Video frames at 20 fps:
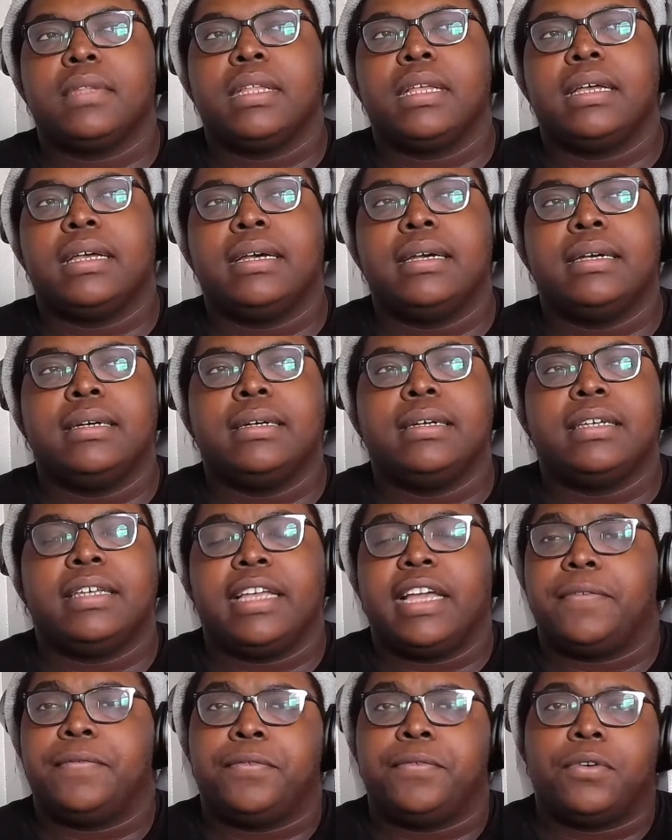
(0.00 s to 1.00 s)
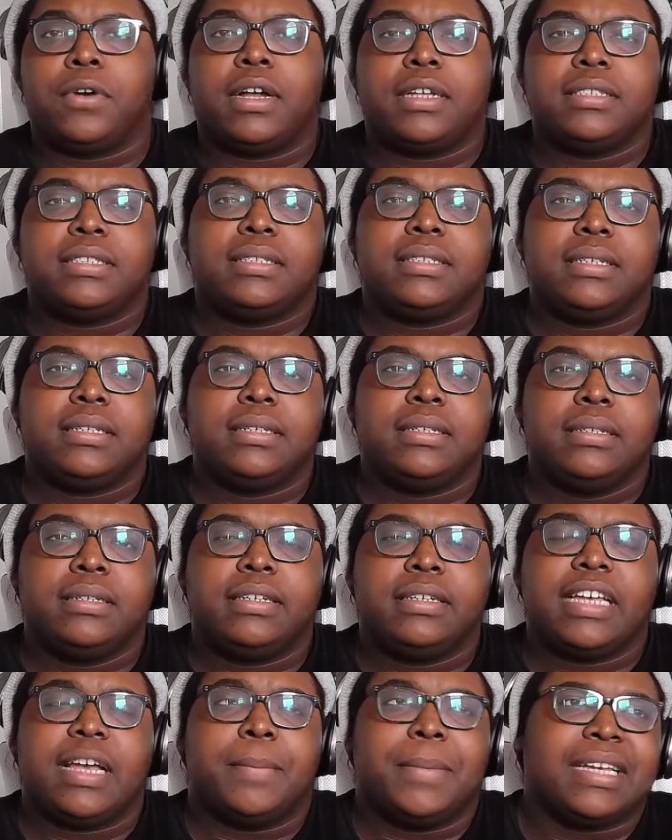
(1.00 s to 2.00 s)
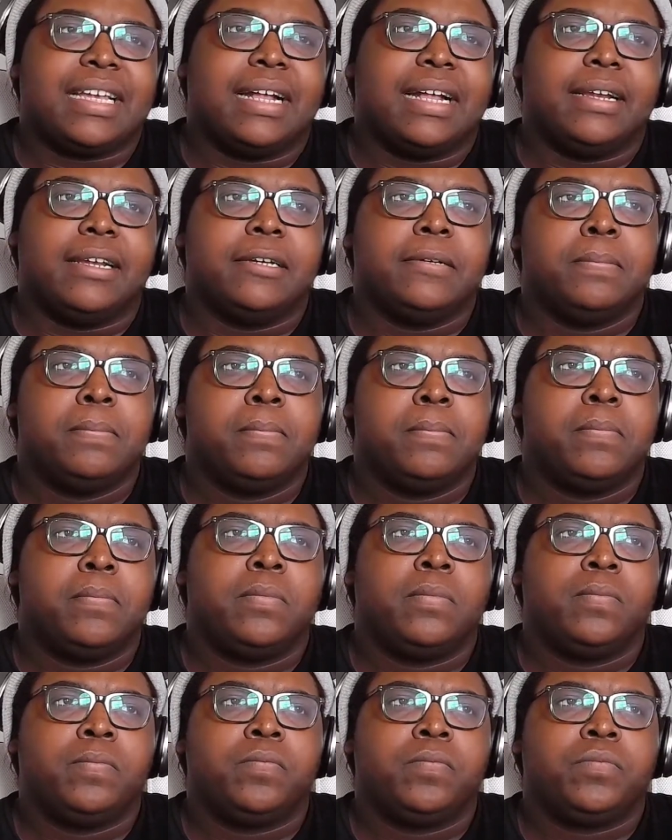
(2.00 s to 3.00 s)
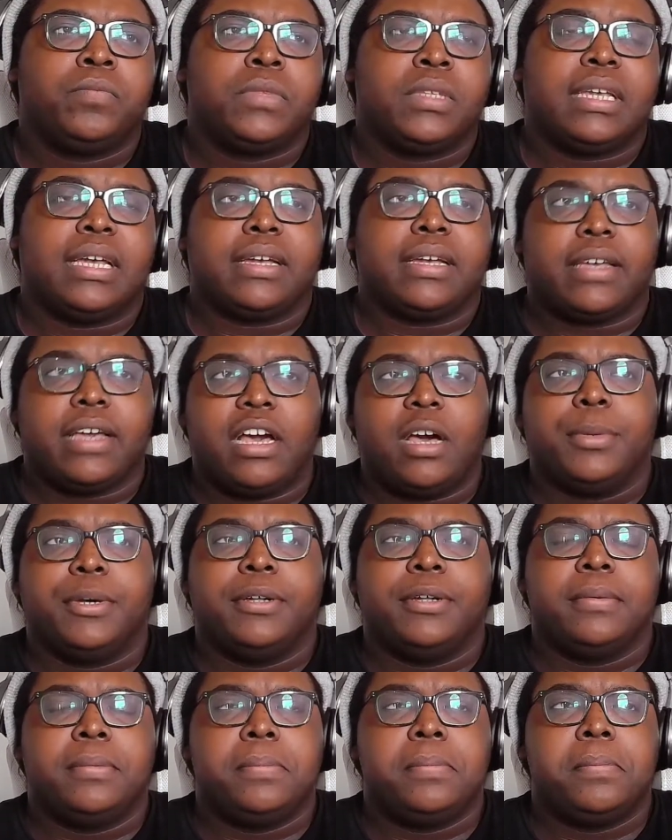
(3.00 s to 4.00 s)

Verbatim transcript: uh, he got Frost. He got Magetta. He got Kaba.